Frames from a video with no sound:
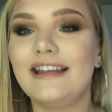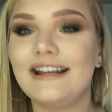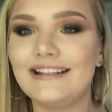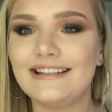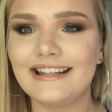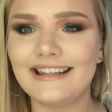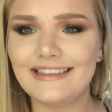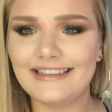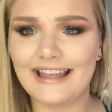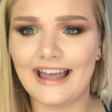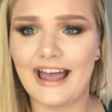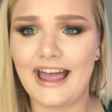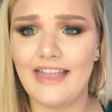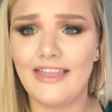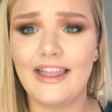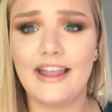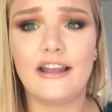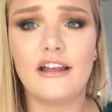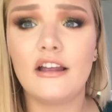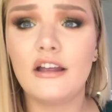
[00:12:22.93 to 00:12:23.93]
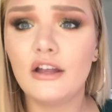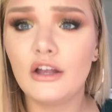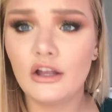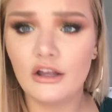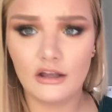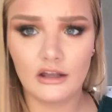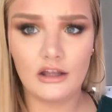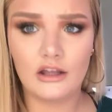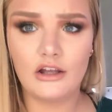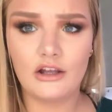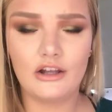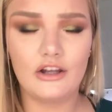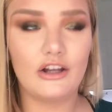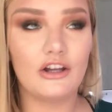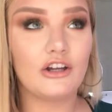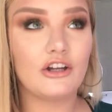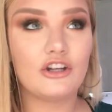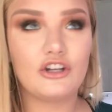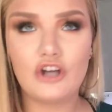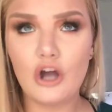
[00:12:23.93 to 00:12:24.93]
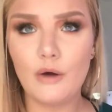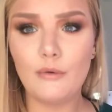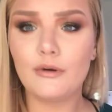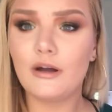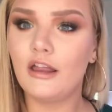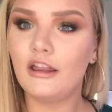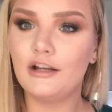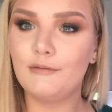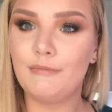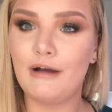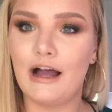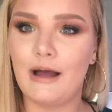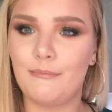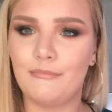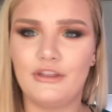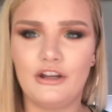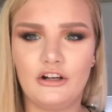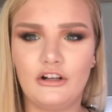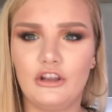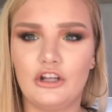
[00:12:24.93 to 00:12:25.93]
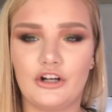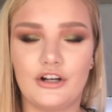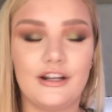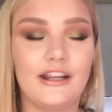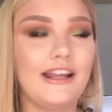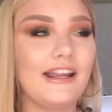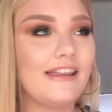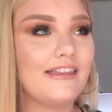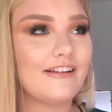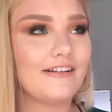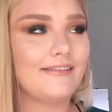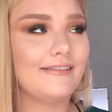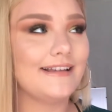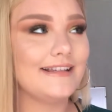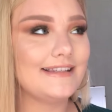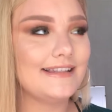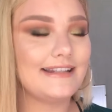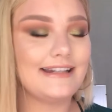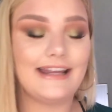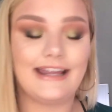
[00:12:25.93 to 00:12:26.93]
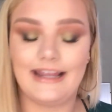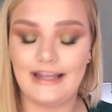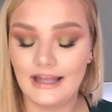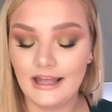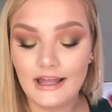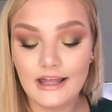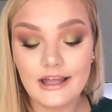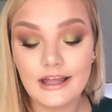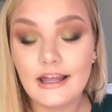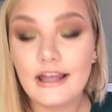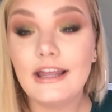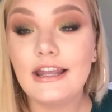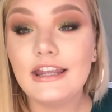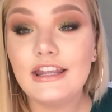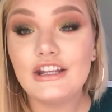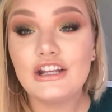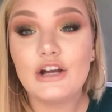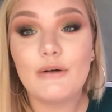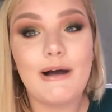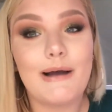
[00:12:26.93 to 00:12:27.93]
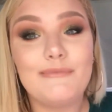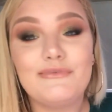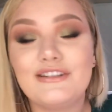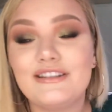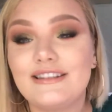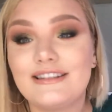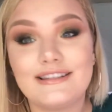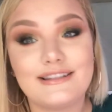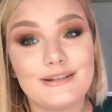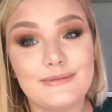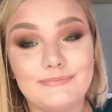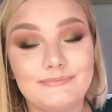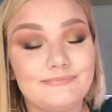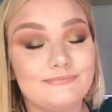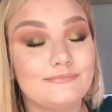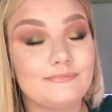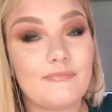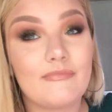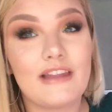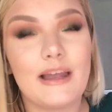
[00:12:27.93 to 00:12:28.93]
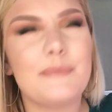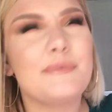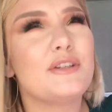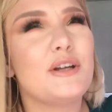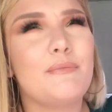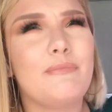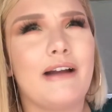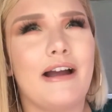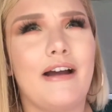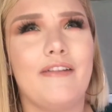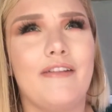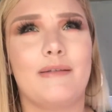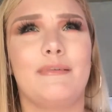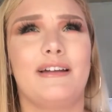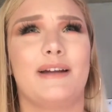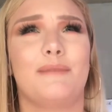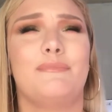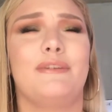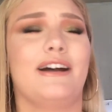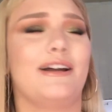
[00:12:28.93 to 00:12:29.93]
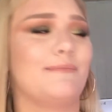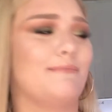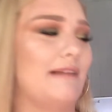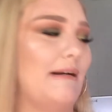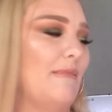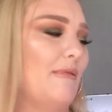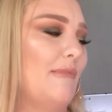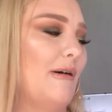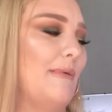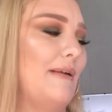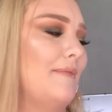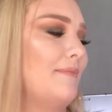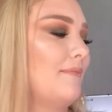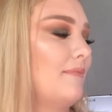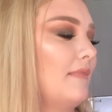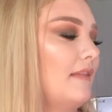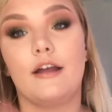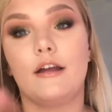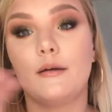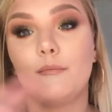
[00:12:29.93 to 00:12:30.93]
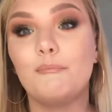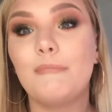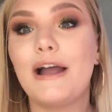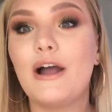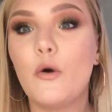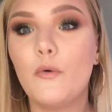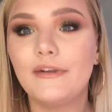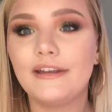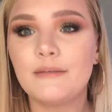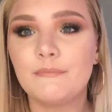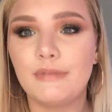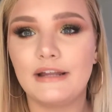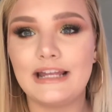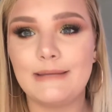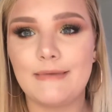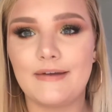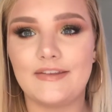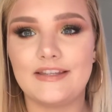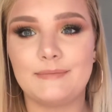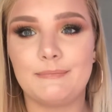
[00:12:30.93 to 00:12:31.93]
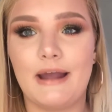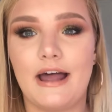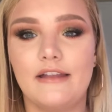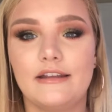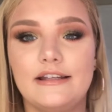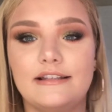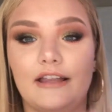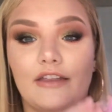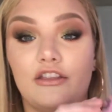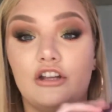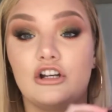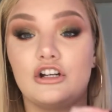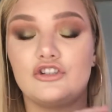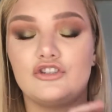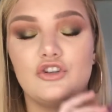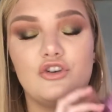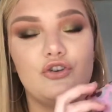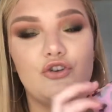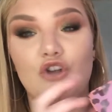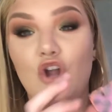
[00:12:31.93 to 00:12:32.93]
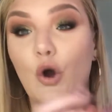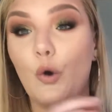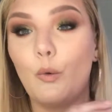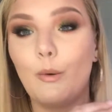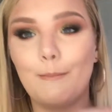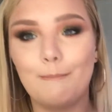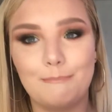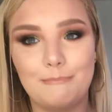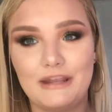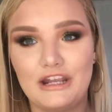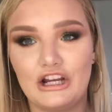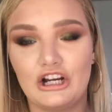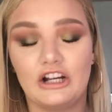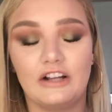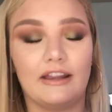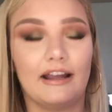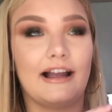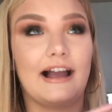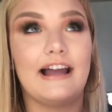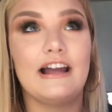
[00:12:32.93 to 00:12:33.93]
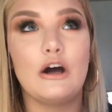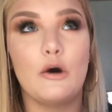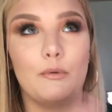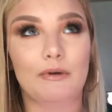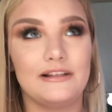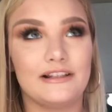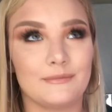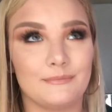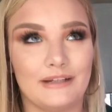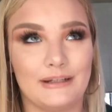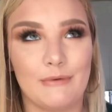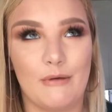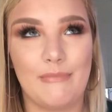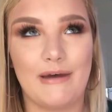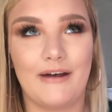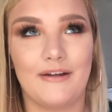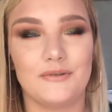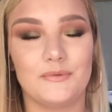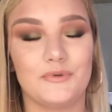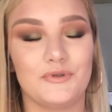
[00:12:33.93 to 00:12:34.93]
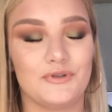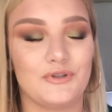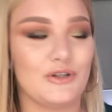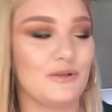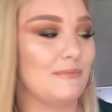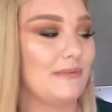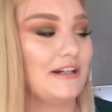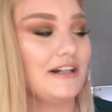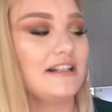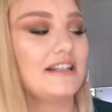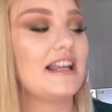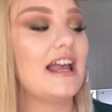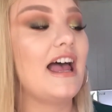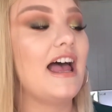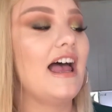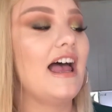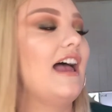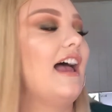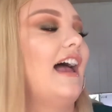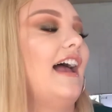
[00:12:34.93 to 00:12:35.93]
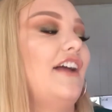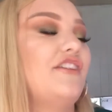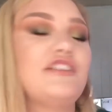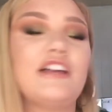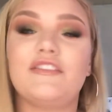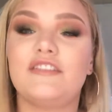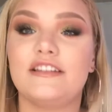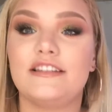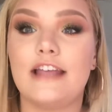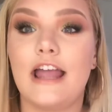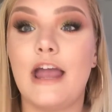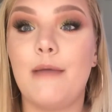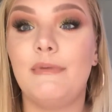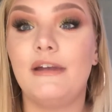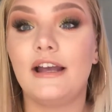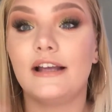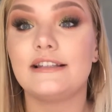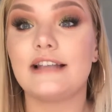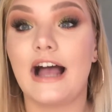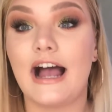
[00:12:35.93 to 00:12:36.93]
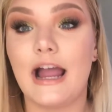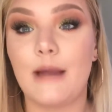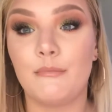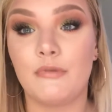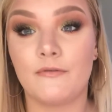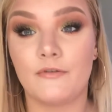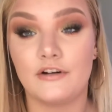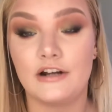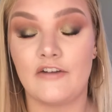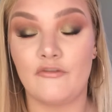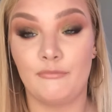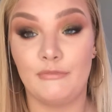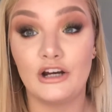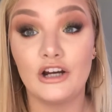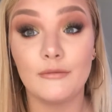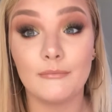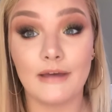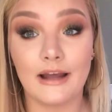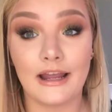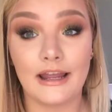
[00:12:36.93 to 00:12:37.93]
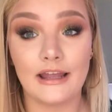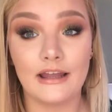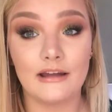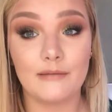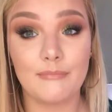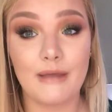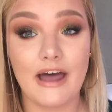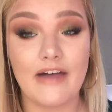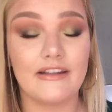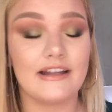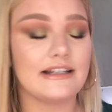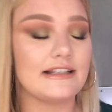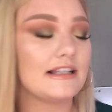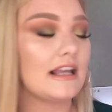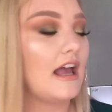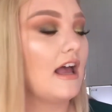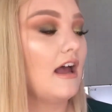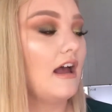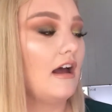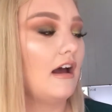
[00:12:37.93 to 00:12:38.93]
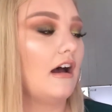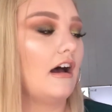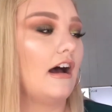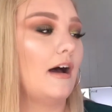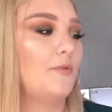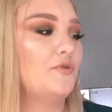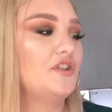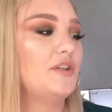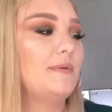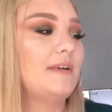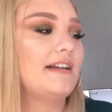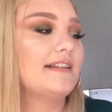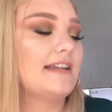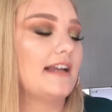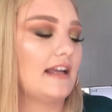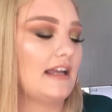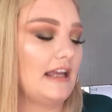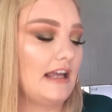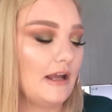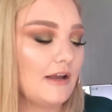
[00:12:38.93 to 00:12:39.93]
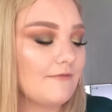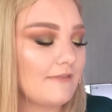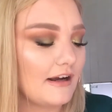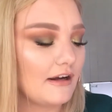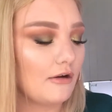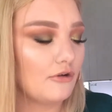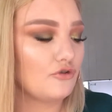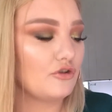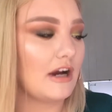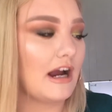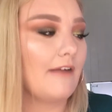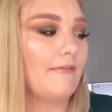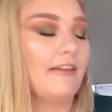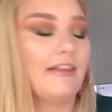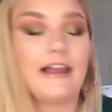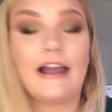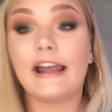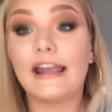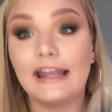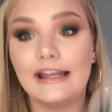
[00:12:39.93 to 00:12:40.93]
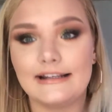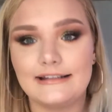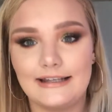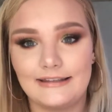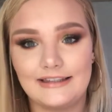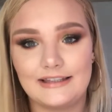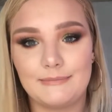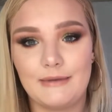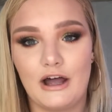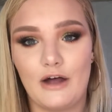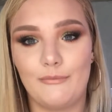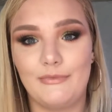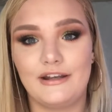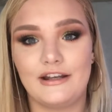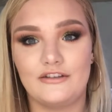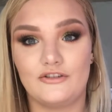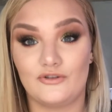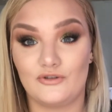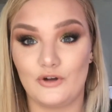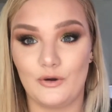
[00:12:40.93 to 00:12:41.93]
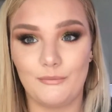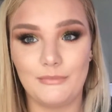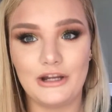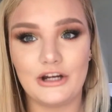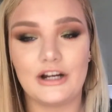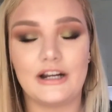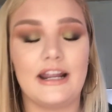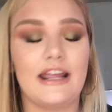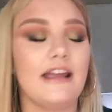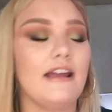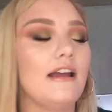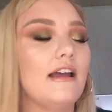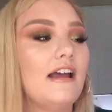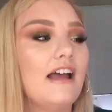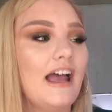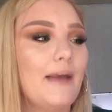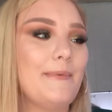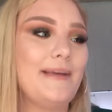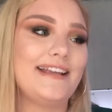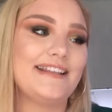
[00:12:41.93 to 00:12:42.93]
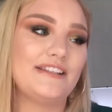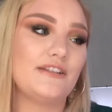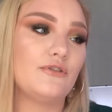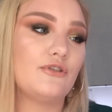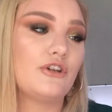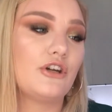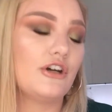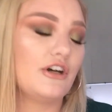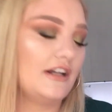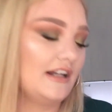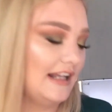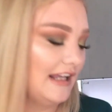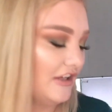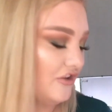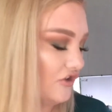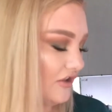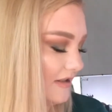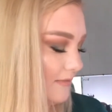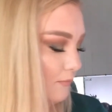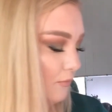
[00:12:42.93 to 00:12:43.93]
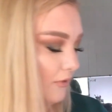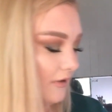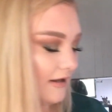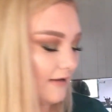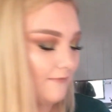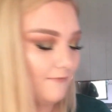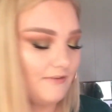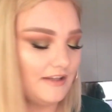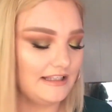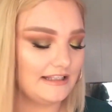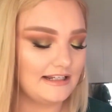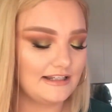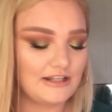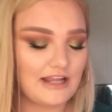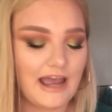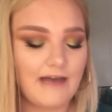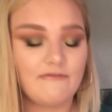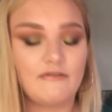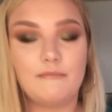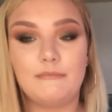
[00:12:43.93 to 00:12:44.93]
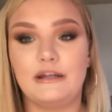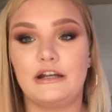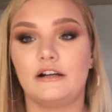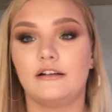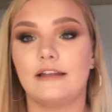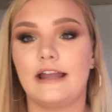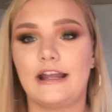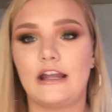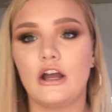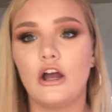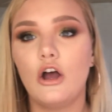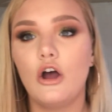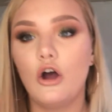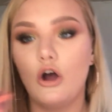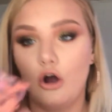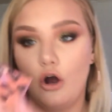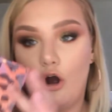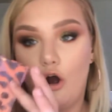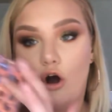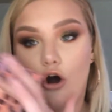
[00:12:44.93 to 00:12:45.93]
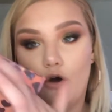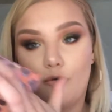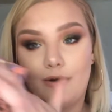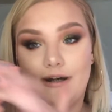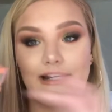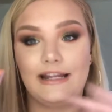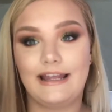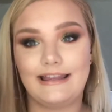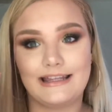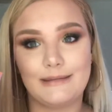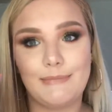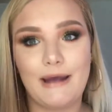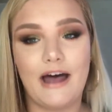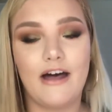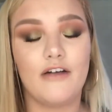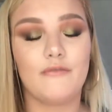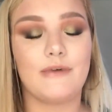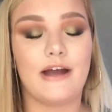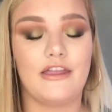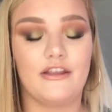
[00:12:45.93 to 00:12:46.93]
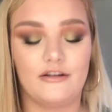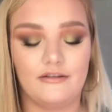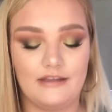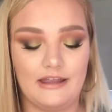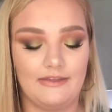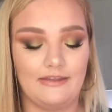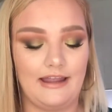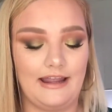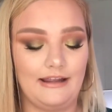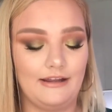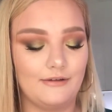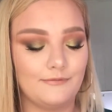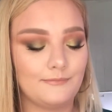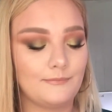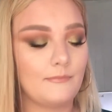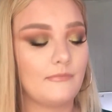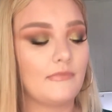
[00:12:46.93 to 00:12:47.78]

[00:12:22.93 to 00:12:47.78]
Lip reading: they did that. Like, go Colourpop. They're learning. They're listening. You know, I'm so proud. I'm like a proud mama moment. My only complaint about this palette is that there's no mirror. Like I always complain about palettes when there's no mirrors. I just have to say it because I prefer to have a mirror in my palettes. Just because like if I go traveling, like I can't take this palette because there's no mirror in it. I mean, I still could. It's just more convenient to have a mirror like already in the palette rather than like